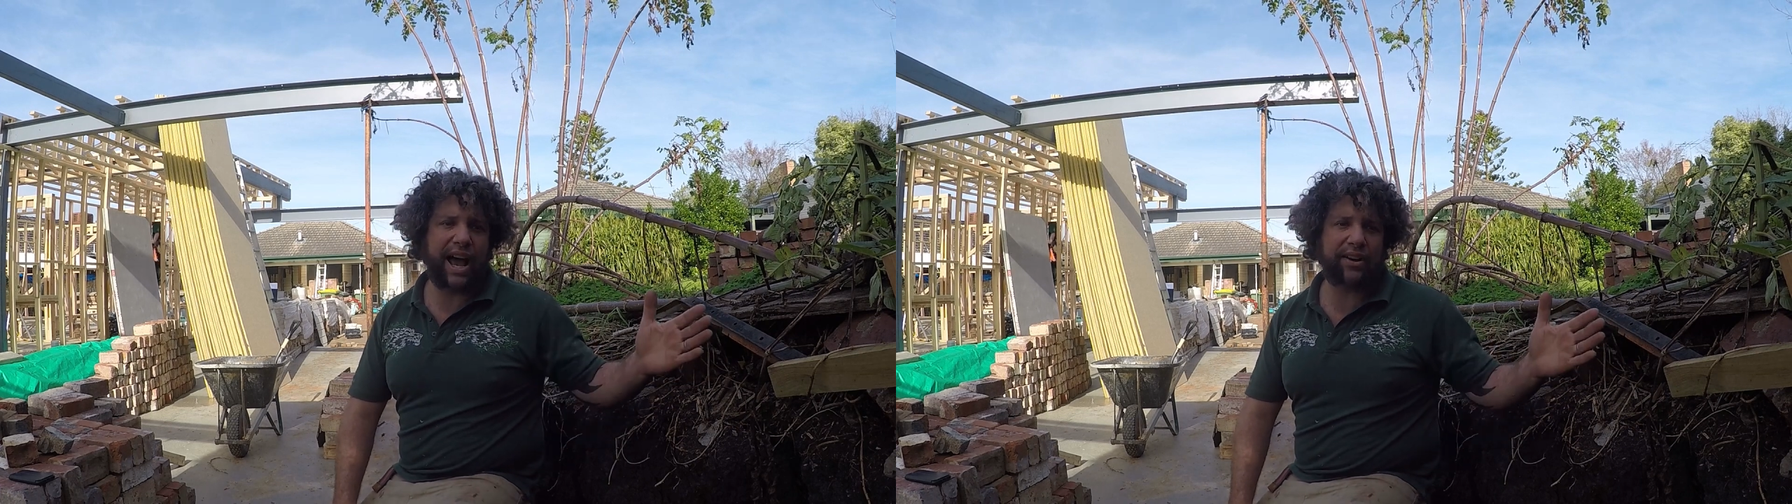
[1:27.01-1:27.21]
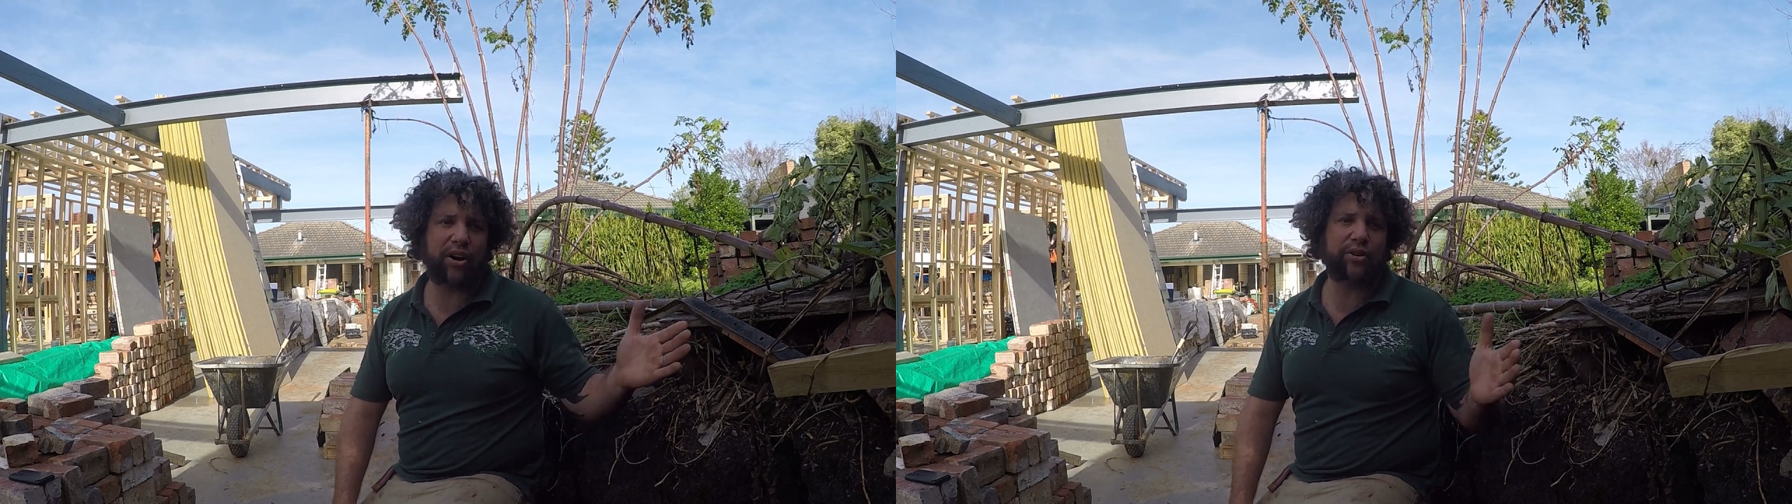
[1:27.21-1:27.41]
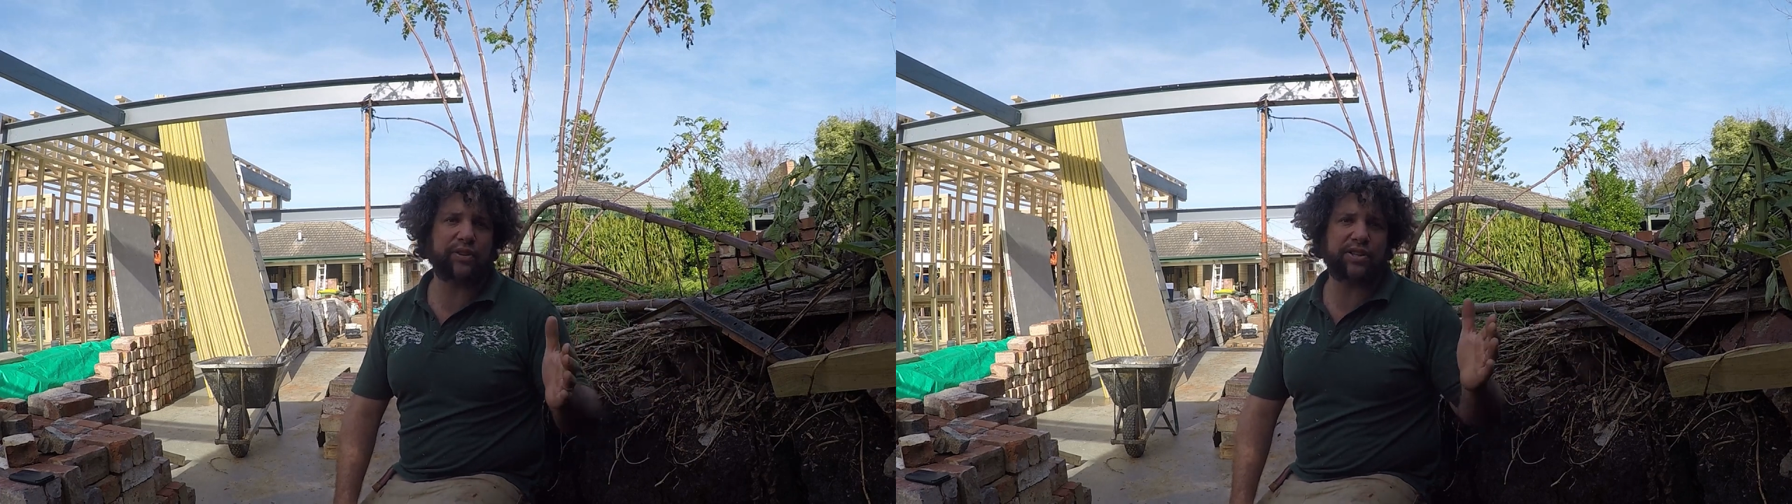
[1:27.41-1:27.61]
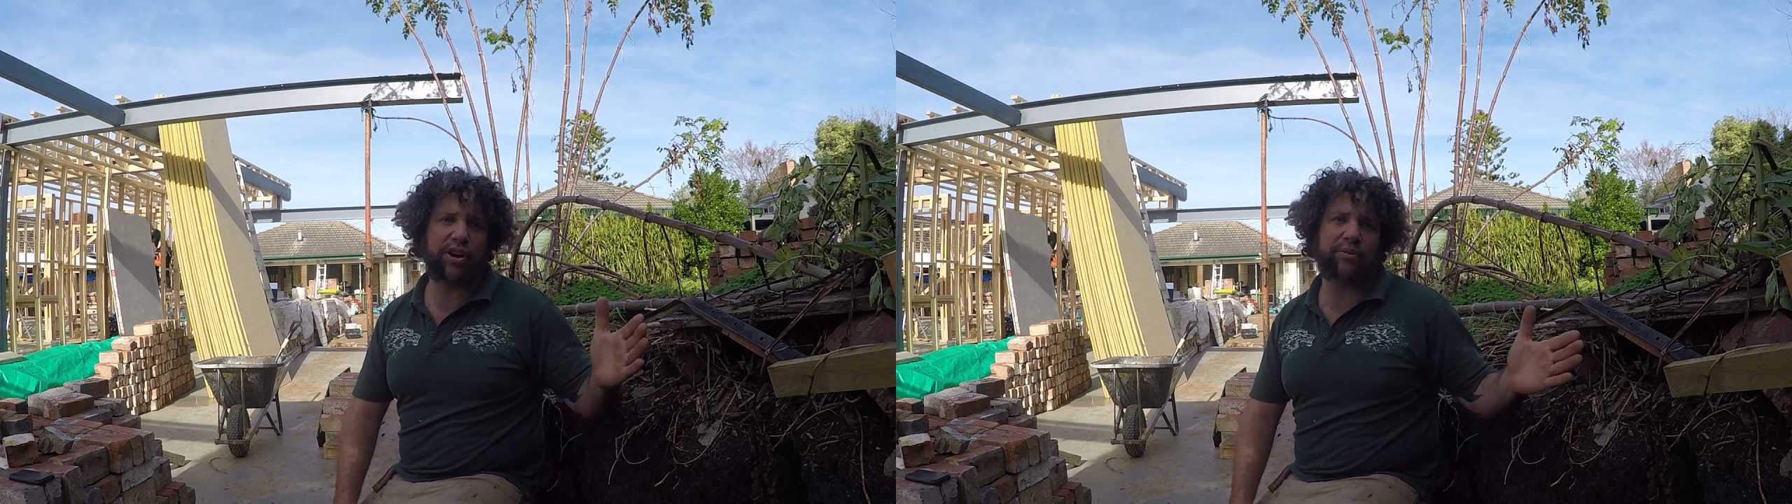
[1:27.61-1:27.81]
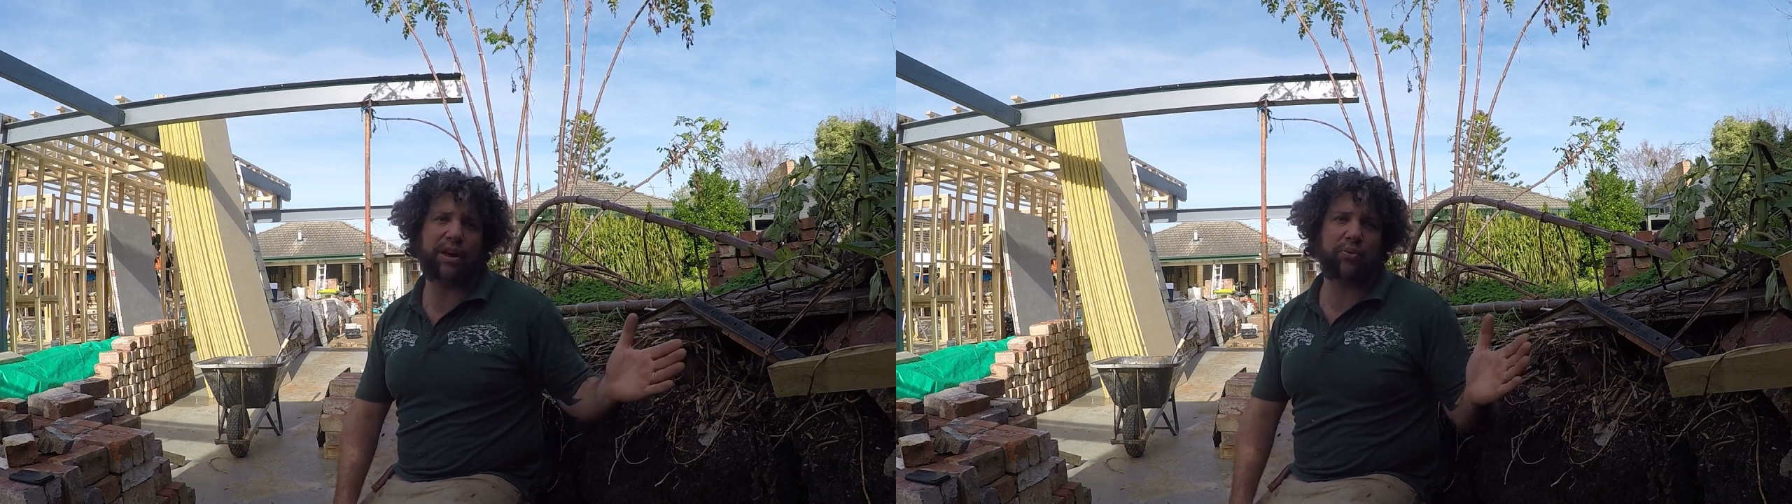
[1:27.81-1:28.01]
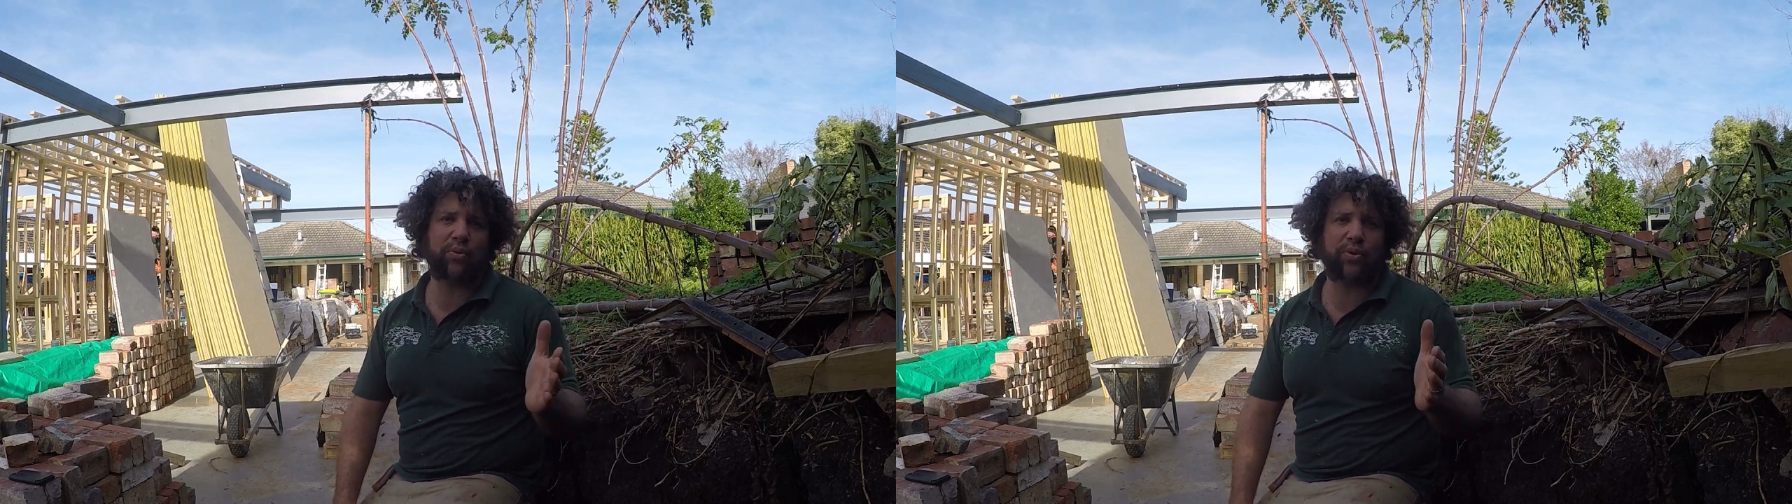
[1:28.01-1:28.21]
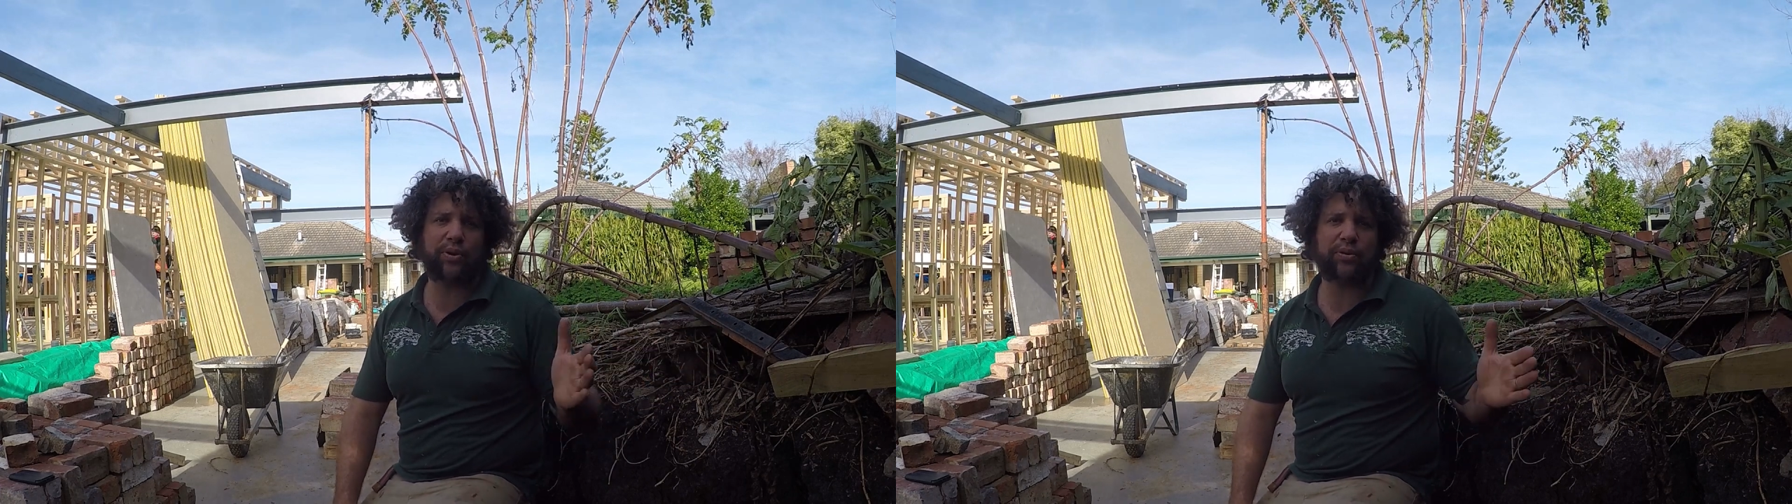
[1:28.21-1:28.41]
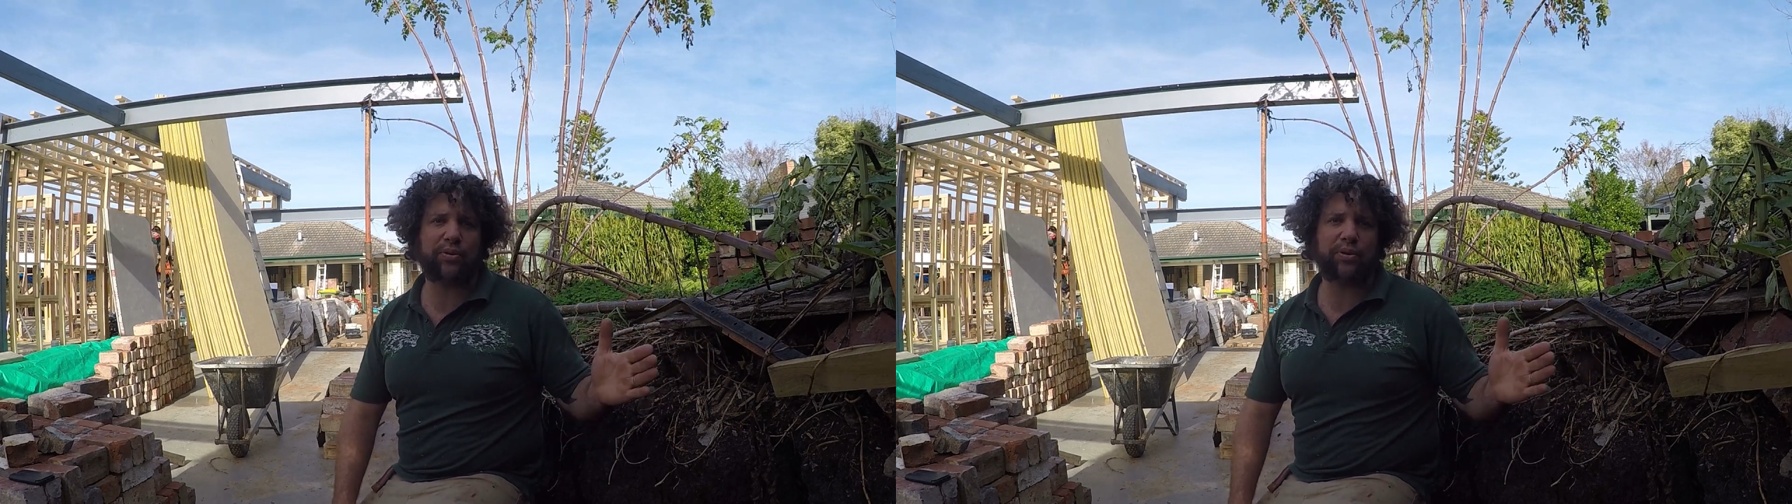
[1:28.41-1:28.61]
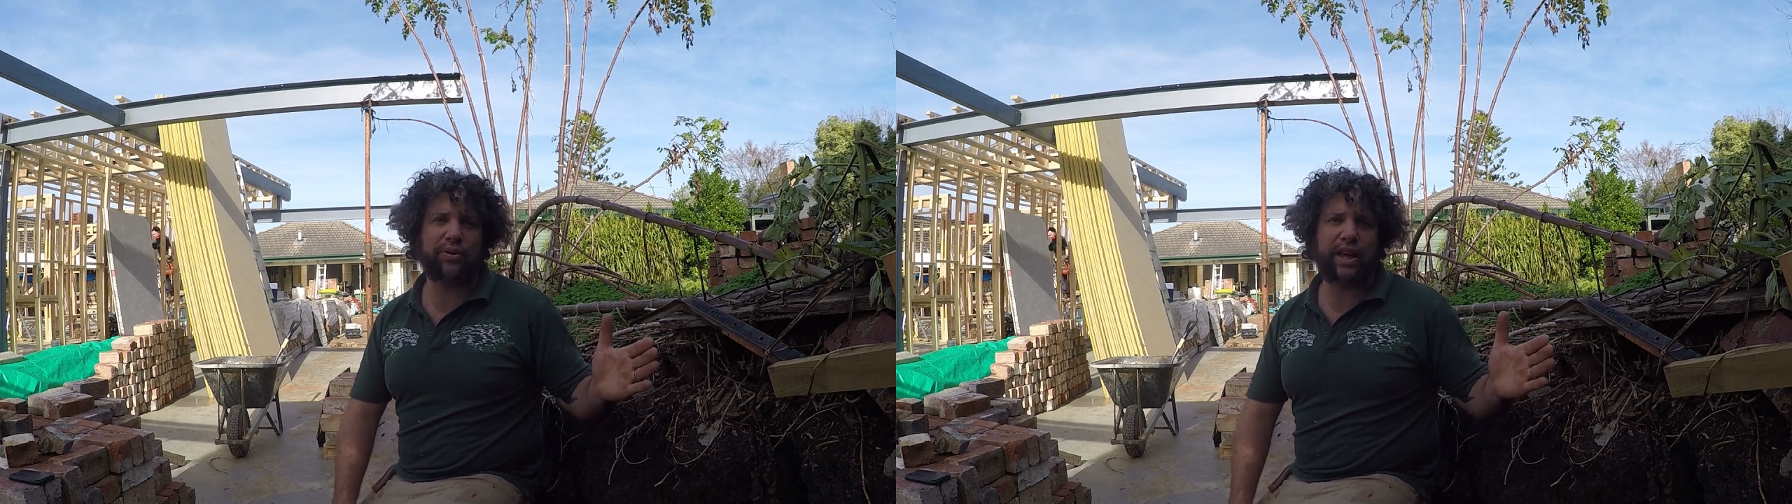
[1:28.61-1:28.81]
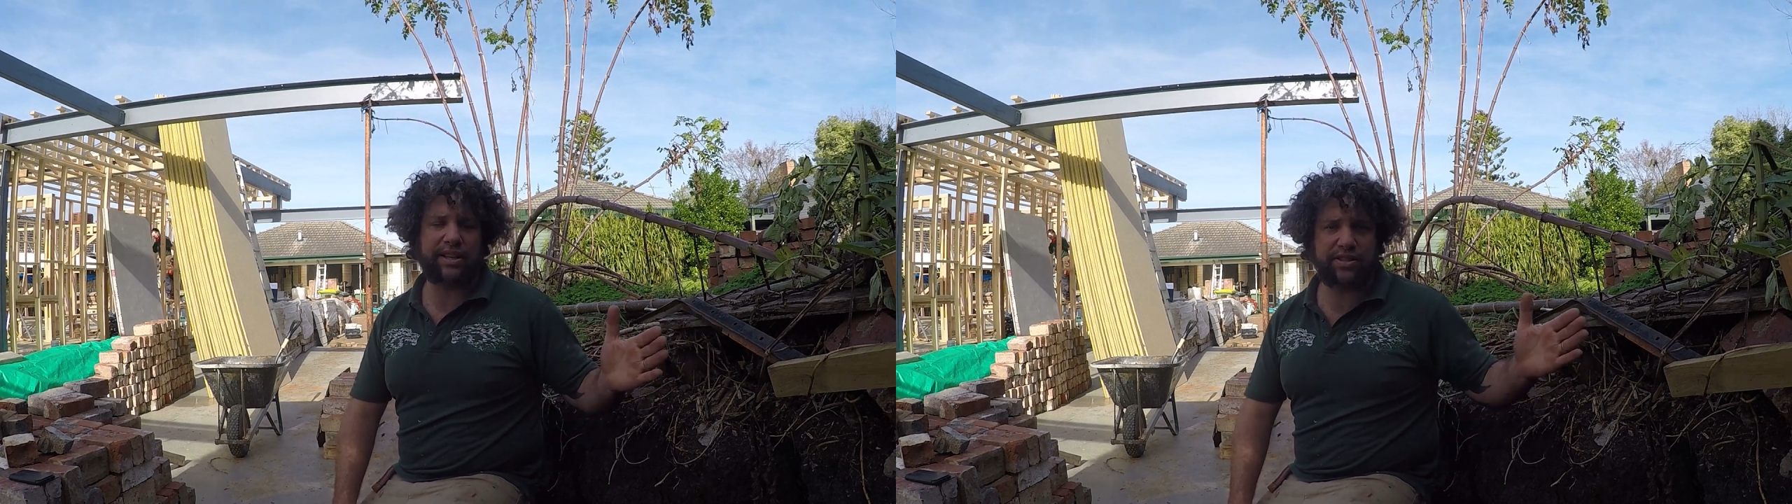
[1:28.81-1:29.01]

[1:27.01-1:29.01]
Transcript: and over time that